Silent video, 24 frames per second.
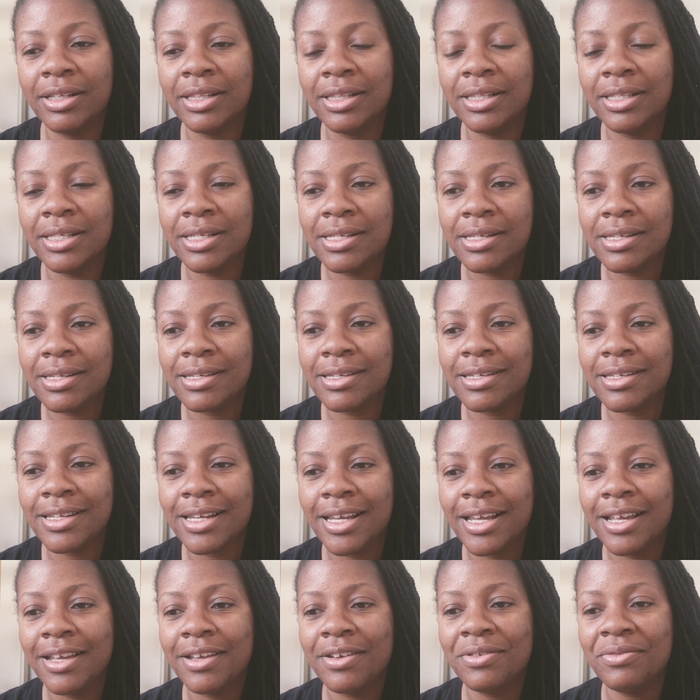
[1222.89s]
This
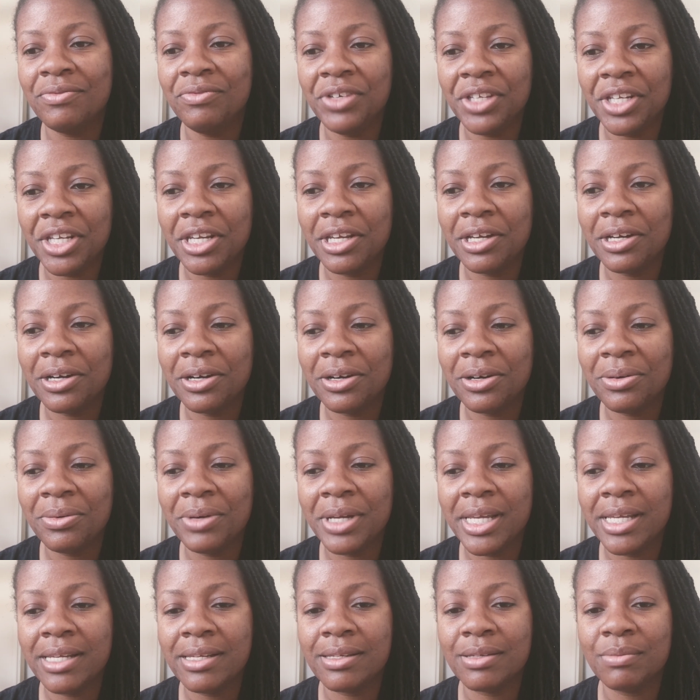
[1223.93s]
video
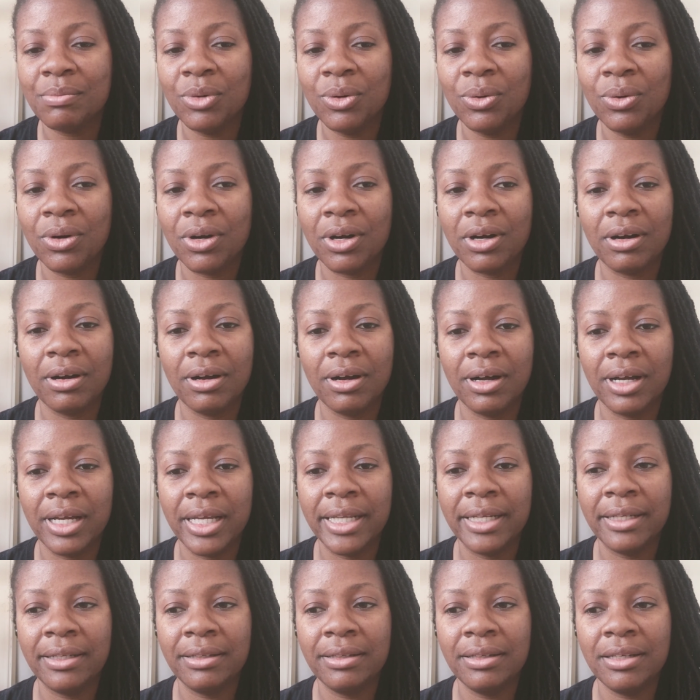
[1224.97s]
is more
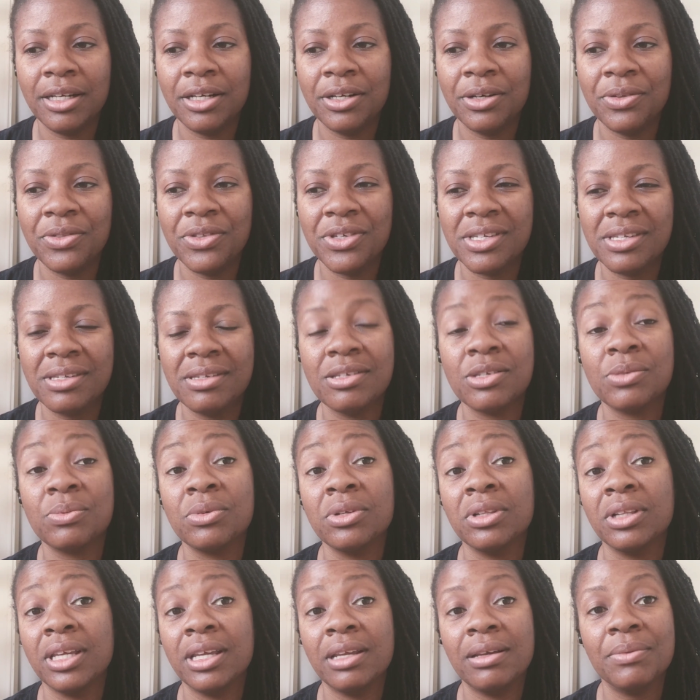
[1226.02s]
on, this is
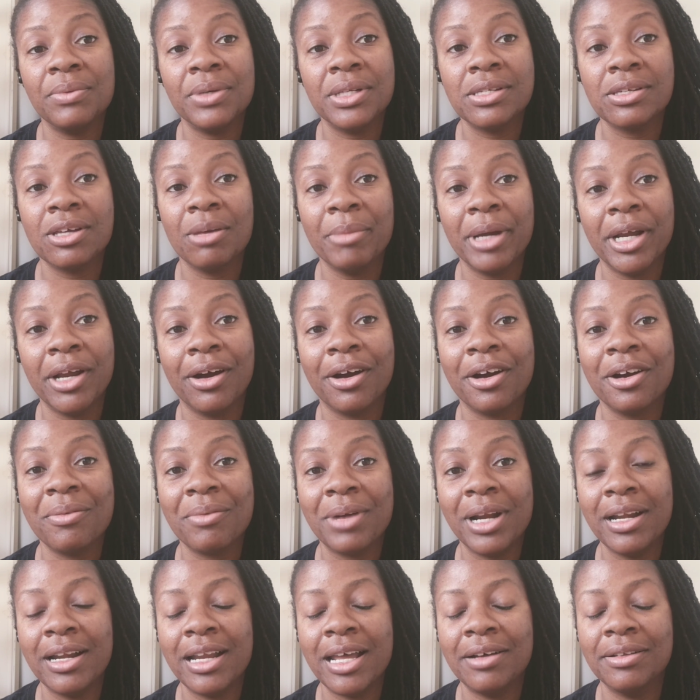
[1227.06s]
really what's on my heart
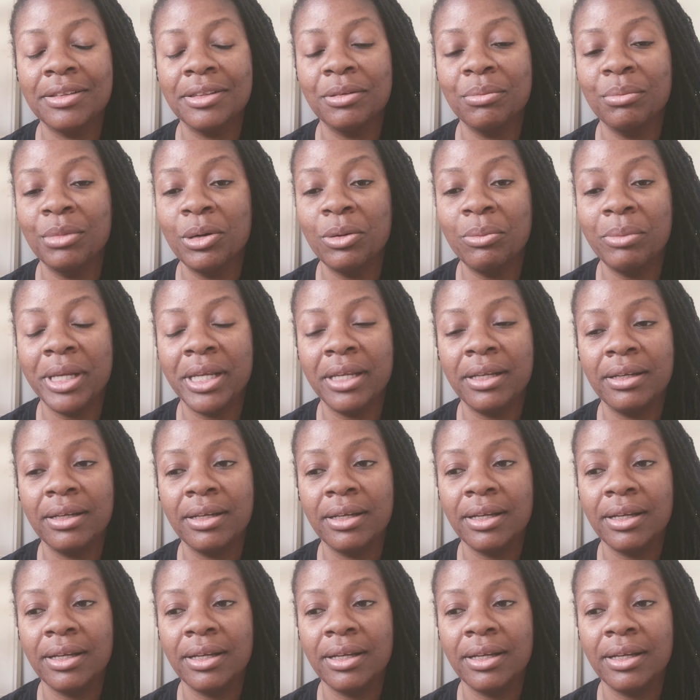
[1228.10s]
right now at the moment.